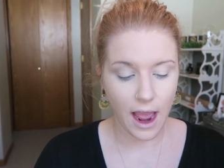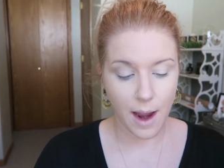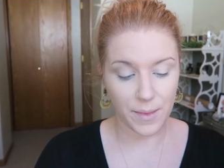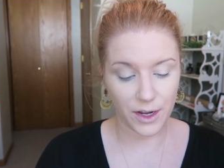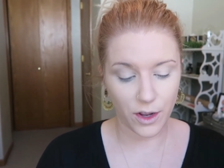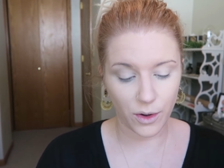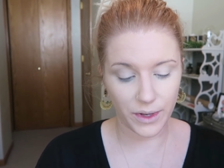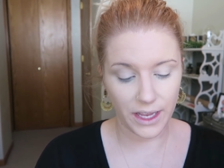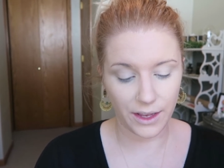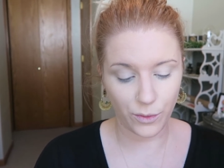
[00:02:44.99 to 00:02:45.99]
I'm gonna
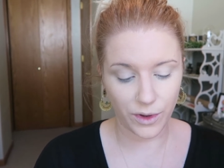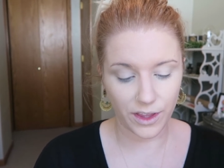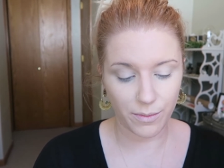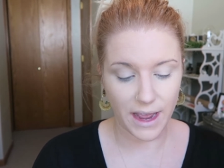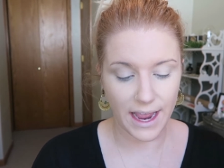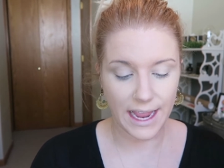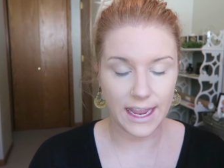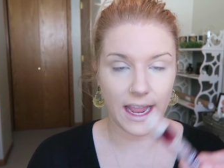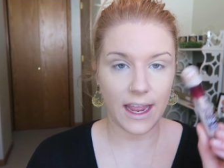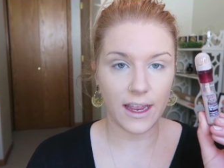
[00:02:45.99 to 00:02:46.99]
go in with
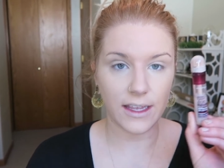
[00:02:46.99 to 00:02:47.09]
my